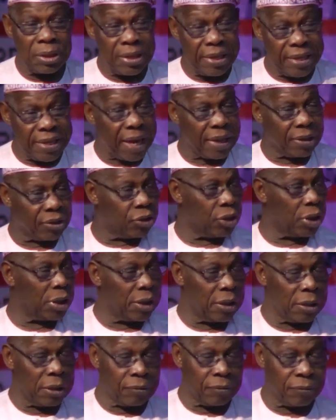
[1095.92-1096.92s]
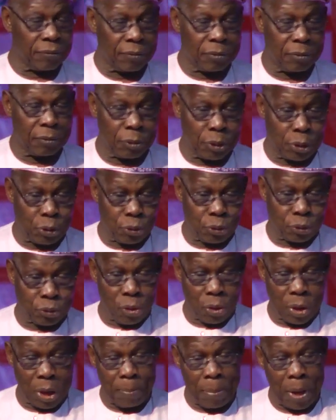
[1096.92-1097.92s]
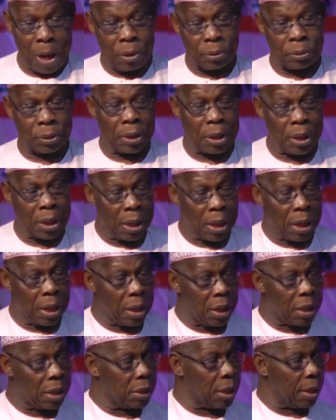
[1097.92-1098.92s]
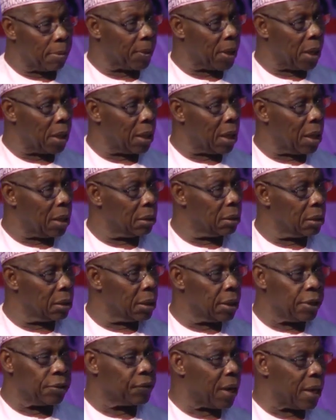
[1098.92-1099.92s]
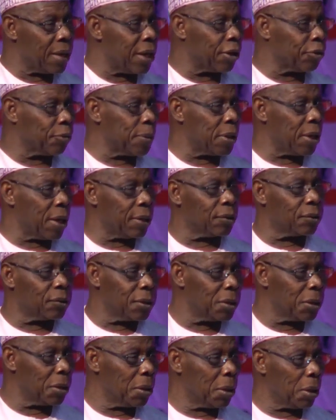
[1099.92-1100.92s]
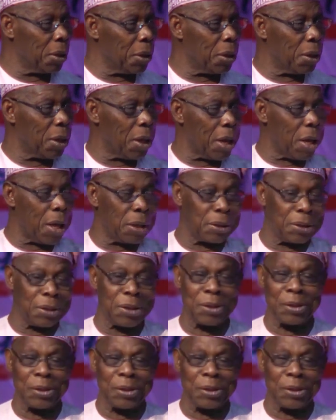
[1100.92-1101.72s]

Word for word: debt relief, which you talk about, uh, Yumkella, is an experience. And